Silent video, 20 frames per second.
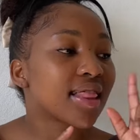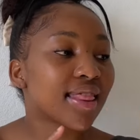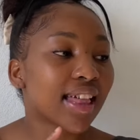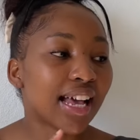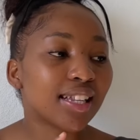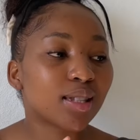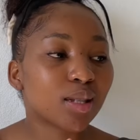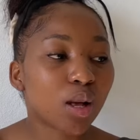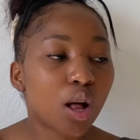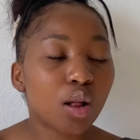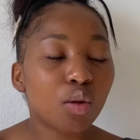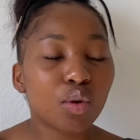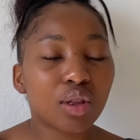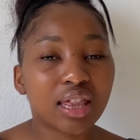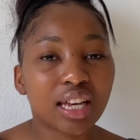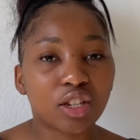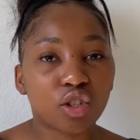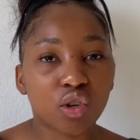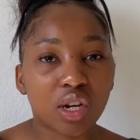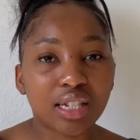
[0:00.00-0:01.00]
that's all with
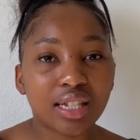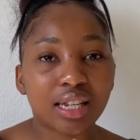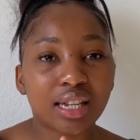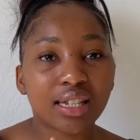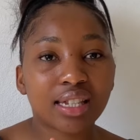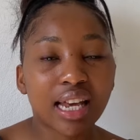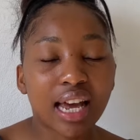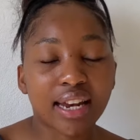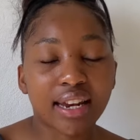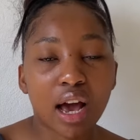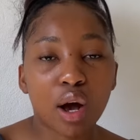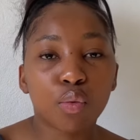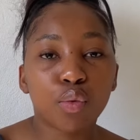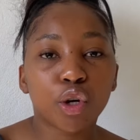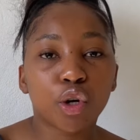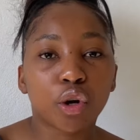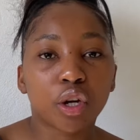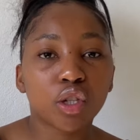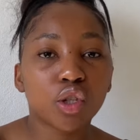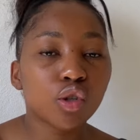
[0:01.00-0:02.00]
the dresses and now we're
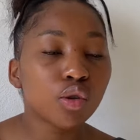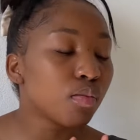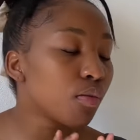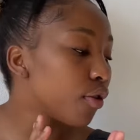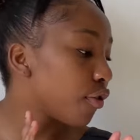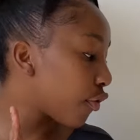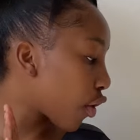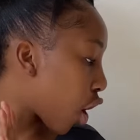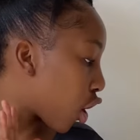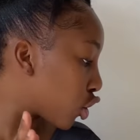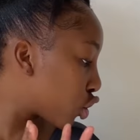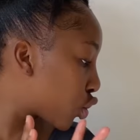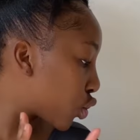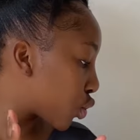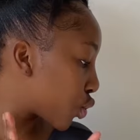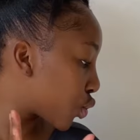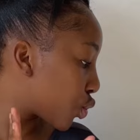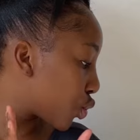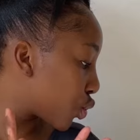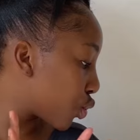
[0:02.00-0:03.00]
going to move on
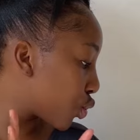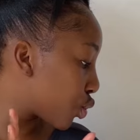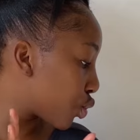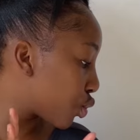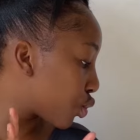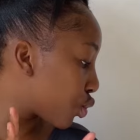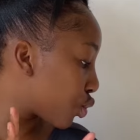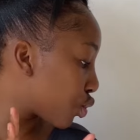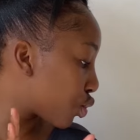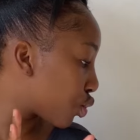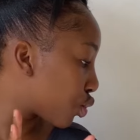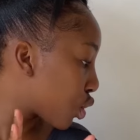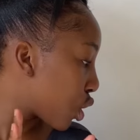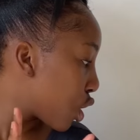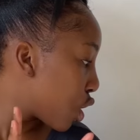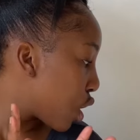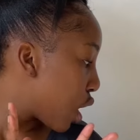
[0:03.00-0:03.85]
to